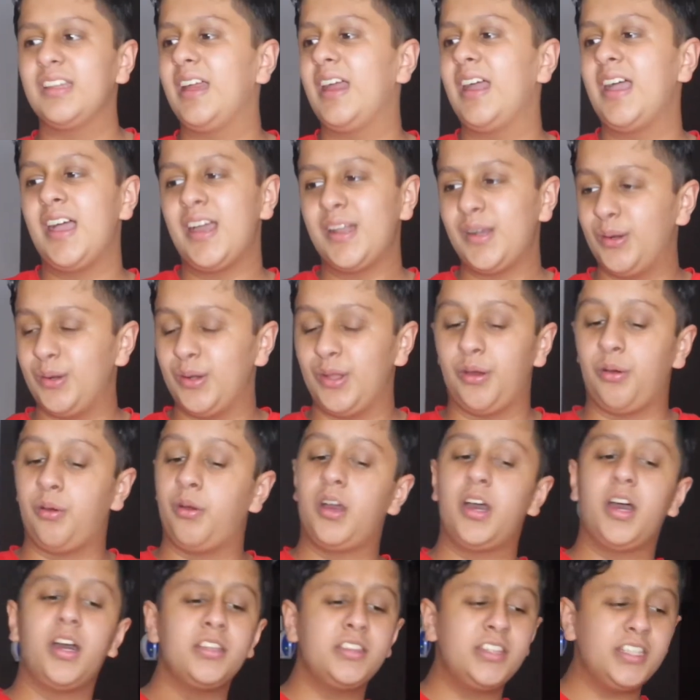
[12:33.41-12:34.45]
I don't know.
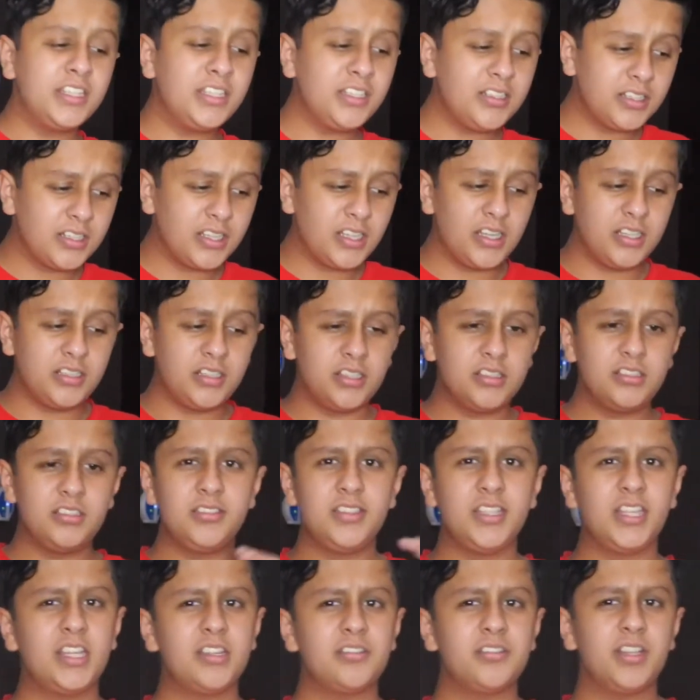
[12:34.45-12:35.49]
I think another
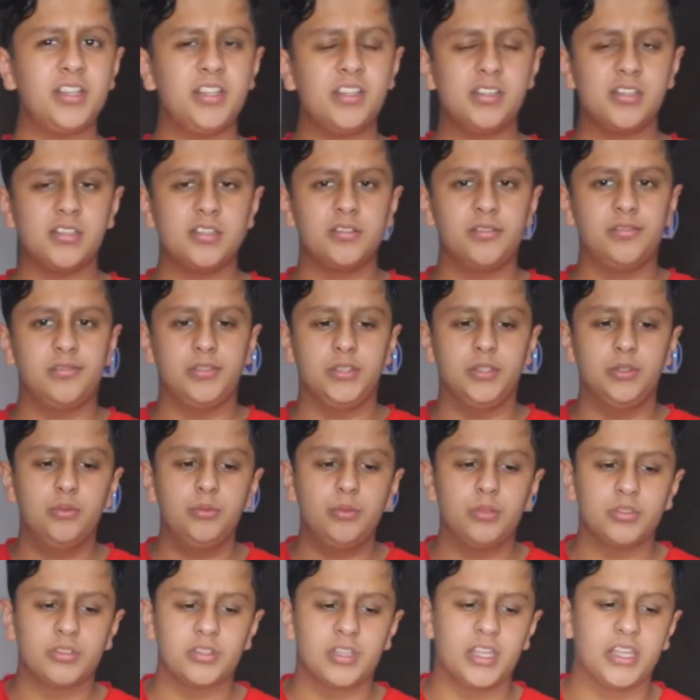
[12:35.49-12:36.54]
thing I read in a review
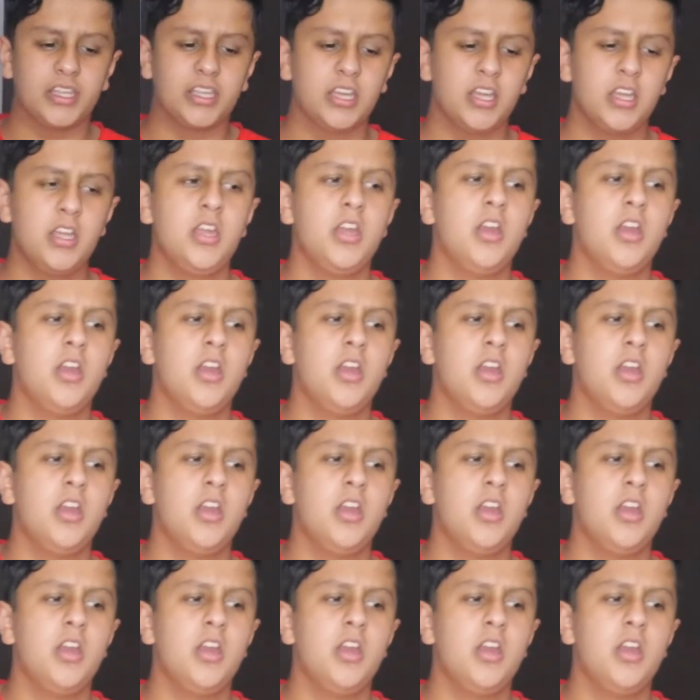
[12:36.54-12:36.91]
was, like,